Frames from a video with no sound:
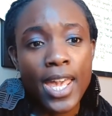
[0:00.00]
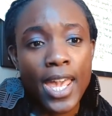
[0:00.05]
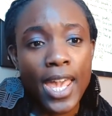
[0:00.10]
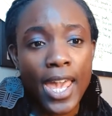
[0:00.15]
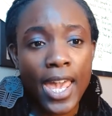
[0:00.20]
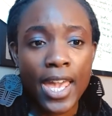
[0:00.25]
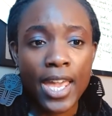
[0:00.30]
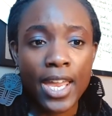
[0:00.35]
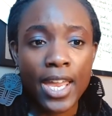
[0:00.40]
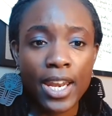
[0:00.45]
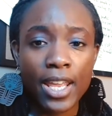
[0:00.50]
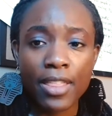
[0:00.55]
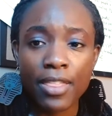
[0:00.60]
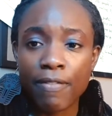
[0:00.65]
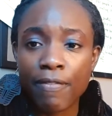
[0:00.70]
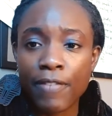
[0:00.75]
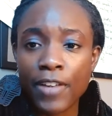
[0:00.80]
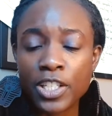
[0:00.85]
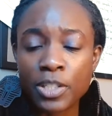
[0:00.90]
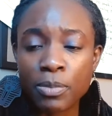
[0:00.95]
And in the
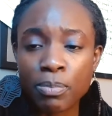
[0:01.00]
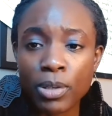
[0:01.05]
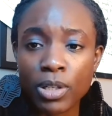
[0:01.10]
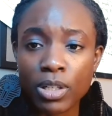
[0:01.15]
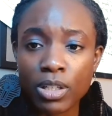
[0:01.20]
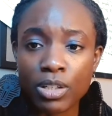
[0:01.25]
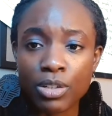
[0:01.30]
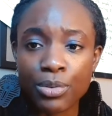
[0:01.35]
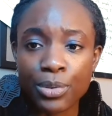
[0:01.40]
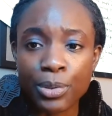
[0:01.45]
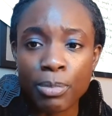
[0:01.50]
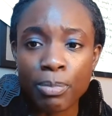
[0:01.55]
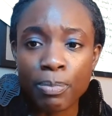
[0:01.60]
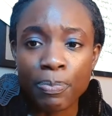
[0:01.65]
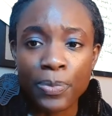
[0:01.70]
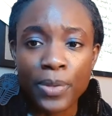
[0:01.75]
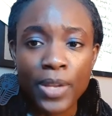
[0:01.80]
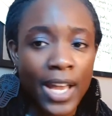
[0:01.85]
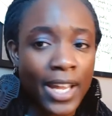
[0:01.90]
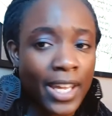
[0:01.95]
Facebook group,
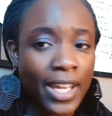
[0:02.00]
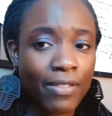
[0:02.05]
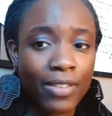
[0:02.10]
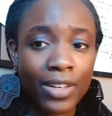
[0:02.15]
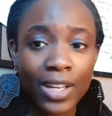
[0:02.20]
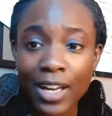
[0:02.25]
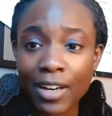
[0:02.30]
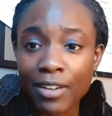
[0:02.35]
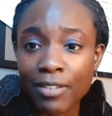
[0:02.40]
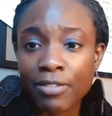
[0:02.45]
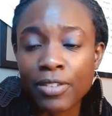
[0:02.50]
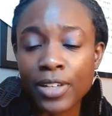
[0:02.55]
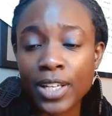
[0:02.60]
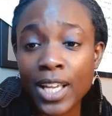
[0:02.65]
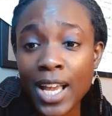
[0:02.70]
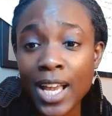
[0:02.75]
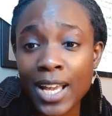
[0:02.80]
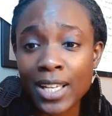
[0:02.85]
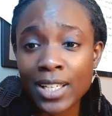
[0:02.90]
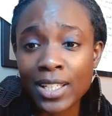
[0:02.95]
I give a lot of free
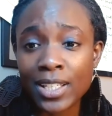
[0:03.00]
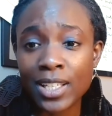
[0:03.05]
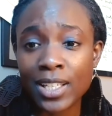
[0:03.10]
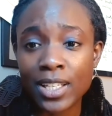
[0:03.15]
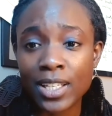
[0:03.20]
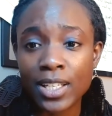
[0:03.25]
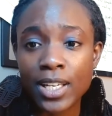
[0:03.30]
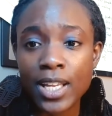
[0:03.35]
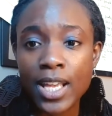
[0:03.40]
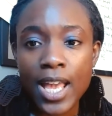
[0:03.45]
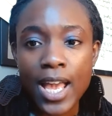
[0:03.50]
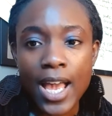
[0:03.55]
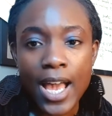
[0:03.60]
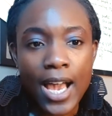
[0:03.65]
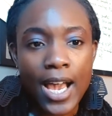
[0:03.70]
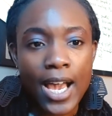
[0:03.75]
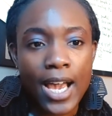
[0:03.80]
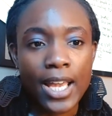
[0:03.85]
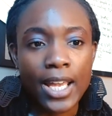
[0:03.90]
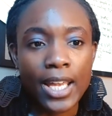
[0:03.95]
content.
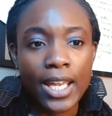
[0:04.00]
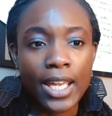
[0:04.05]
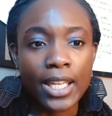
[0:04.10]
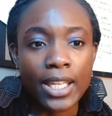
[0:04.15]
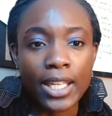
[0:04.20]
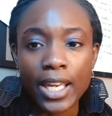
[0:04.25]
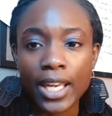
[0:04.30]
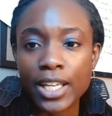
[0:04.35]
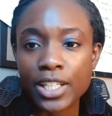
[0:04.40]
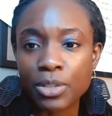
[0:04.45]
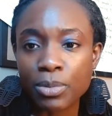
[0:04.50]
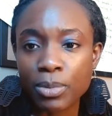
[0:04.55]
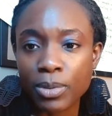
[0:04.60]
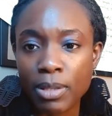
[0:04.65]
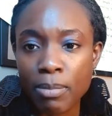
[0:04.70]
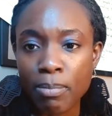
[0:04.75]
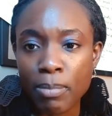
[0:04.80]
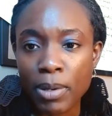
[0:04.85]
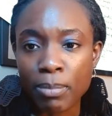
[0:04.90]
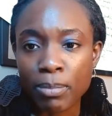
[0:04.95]
I engage with
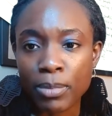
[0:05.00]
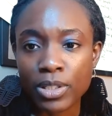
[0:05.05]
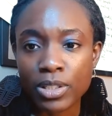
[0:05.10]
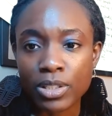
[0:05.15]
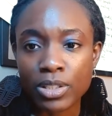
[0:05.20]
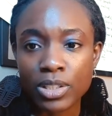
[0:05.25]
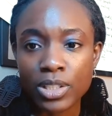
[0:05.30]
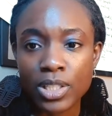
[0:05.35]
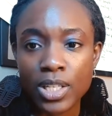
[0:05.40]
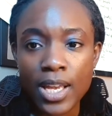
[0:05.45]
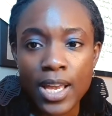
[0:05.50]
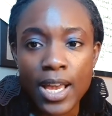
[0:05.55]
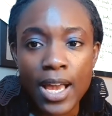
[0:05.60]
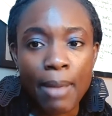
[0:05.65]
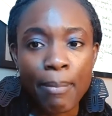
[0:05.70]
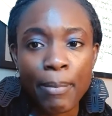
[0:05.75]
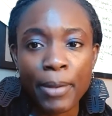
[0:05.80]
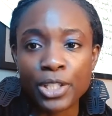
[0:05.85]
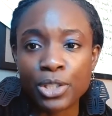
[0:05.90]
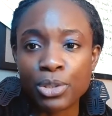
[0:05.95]
the members. I
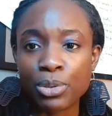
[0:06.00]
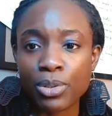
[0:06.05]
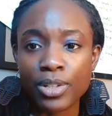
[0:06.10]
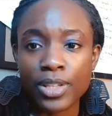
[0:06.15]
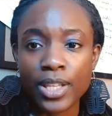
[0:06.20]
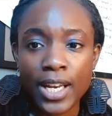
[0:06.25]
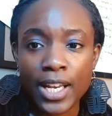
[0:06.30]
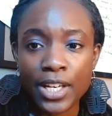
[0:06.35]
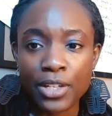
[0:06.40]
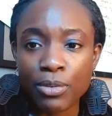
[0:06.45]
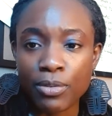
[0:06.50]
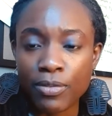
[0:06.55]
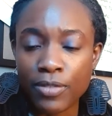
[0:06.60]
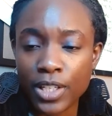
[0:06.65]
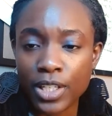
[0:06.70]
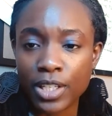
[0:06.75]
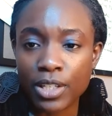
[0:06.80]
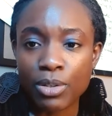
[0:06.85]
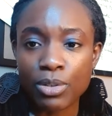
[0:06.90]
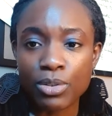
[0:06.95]
make sure that I do
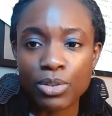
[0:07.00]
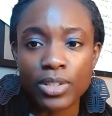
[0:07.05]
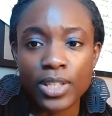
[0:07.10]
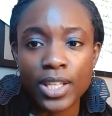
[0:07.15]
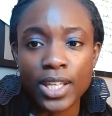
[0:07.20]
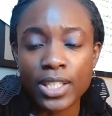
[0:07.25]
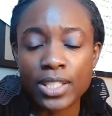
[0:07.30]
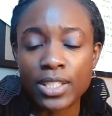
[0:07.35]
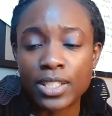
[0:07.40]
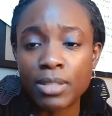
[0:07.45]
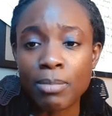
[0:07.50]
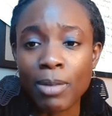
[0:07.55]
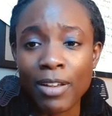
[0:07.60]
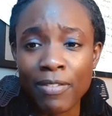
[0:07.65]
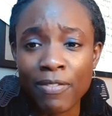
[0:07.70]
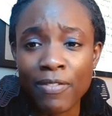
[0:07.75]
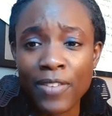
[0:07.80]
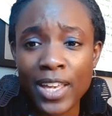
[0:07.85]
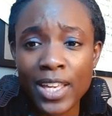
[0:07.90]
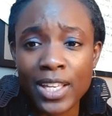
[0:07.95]
videos so they can see my
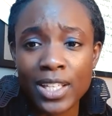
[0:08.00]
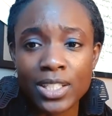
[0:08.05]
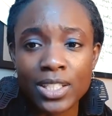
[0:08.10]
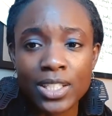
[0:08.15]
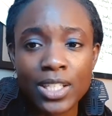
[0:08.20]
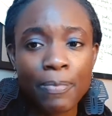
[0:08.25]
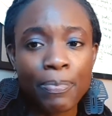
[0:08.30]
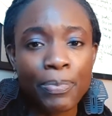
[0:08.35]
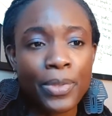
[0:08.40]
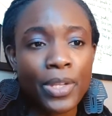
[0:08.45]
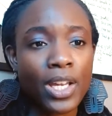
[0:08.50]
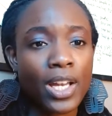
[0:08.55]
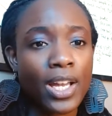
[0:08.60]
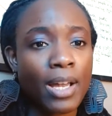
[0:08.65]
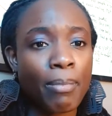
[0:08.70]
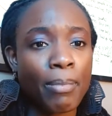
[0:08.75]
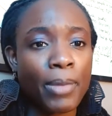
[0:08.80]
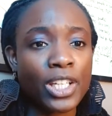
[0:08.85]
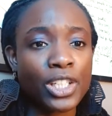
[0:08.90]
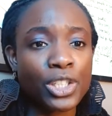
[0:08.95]
face. I
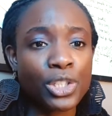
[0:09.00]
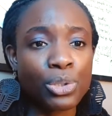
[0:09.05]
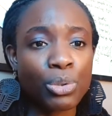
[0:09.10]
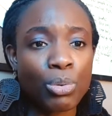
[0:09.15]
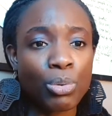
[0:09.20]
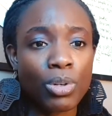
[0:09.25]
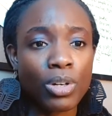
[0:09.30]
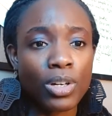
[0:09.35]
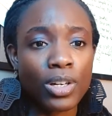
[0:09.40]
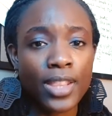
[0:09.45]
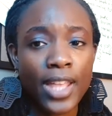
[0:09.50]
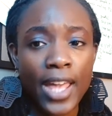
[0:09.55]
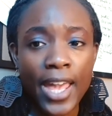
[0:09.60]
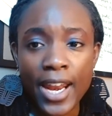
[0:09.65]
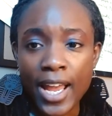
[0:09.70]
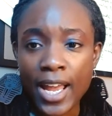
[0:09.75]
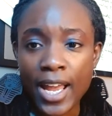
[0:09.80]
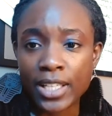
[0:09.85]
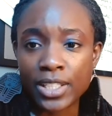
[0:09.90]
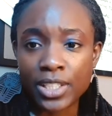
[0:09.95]
make sure that
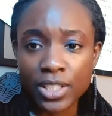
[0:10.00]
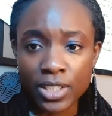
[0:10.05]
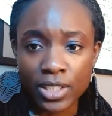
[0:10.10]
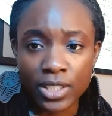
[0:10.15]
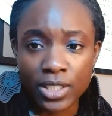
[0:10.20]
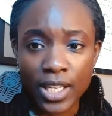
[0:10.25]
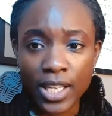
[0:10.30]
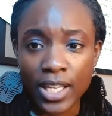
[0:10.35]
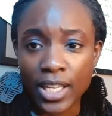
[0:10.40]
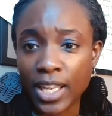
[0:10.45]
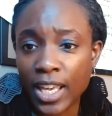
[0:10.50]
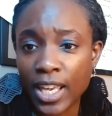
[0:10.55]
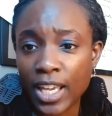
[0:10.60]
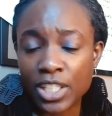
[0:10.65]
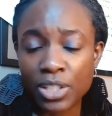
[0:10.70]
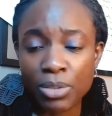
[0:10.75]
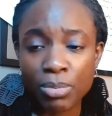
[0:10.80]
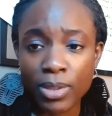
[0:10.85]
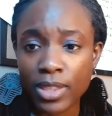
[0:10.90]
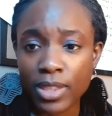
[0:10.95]
I just
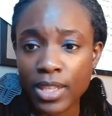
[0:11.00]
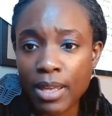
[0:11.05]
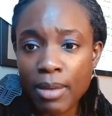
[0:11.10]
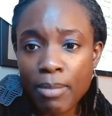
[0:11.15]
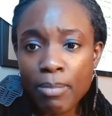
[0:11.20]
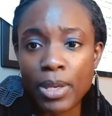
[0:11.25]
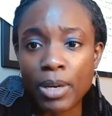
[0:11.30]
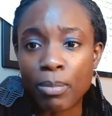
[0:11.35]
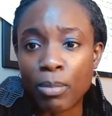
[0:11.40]
engage with them in